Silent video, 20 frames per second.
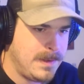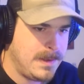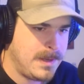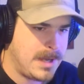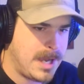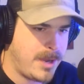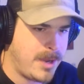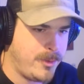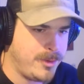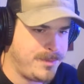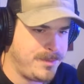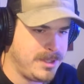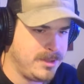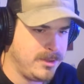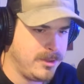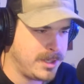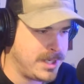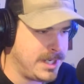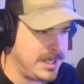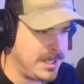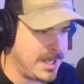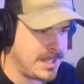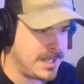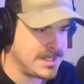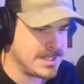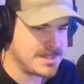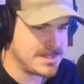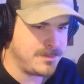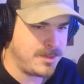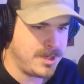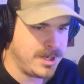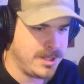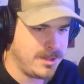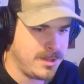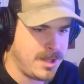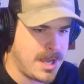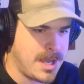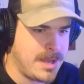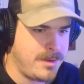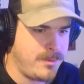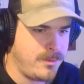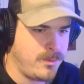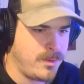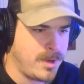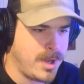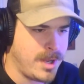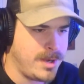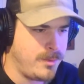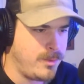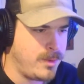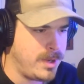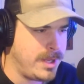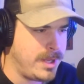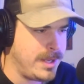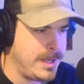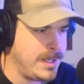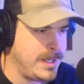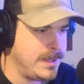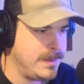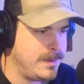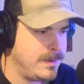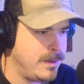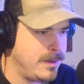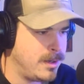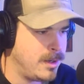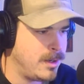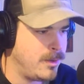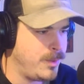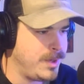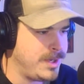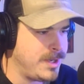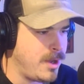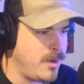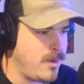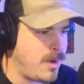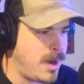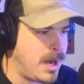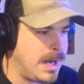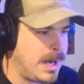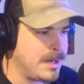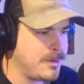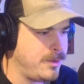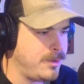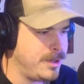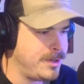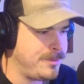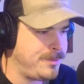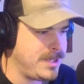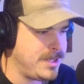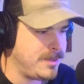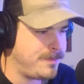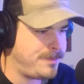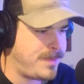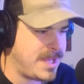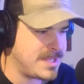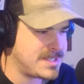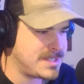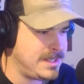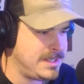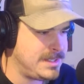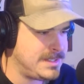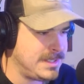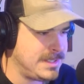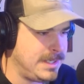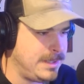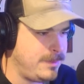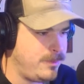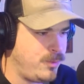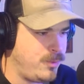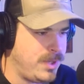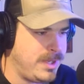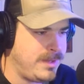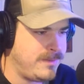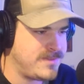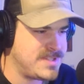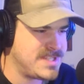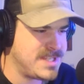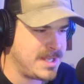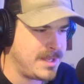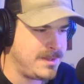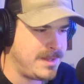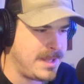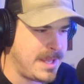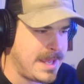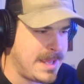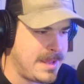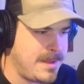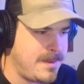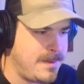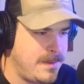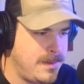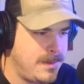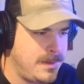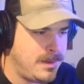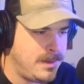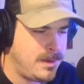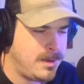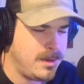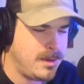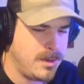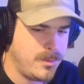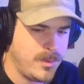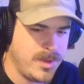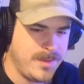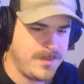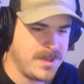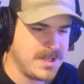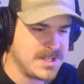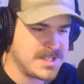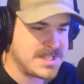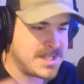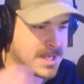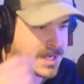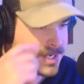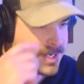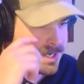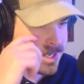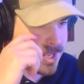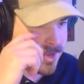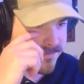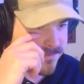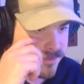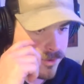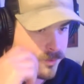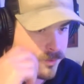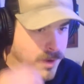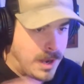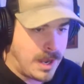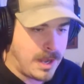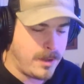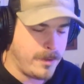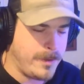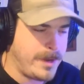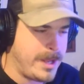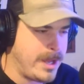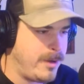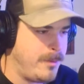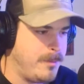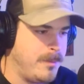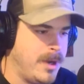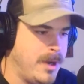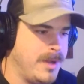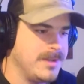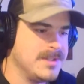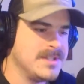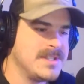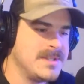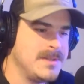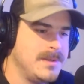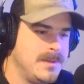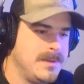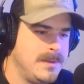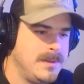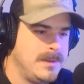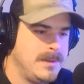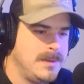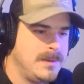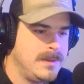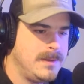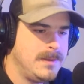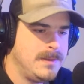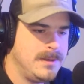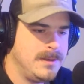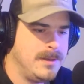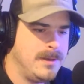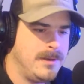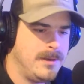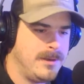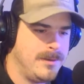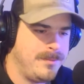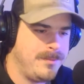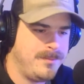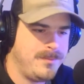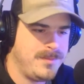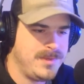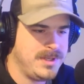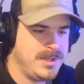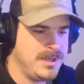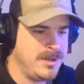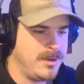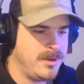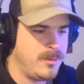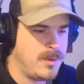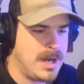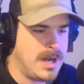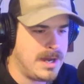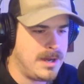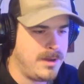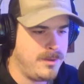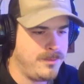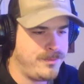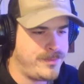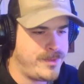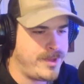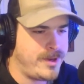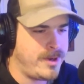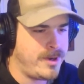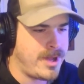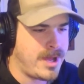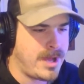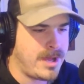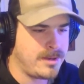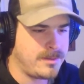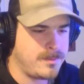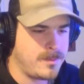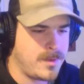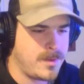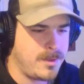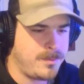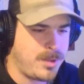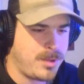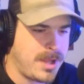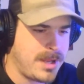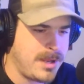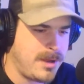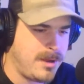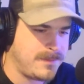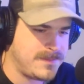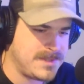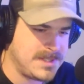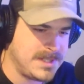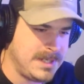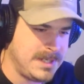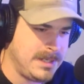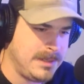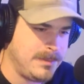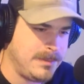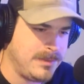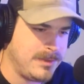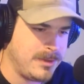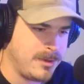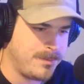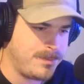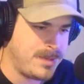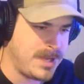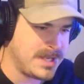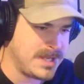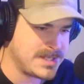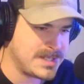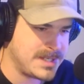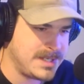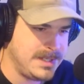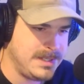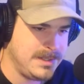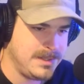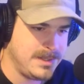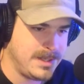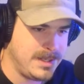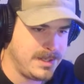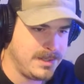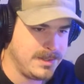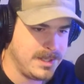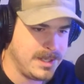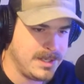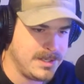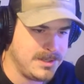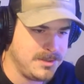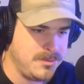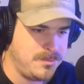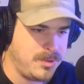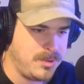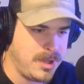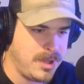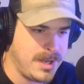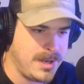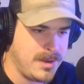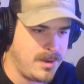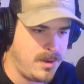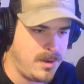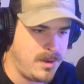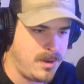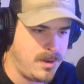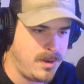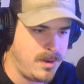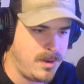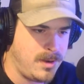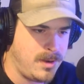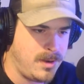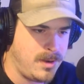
I would be looking at this money line right away. We know Ottawa to be a pesky team. We have said that. We've been saying that for a while now, months. While they're not a playoff team, they're pesky. They do play hard.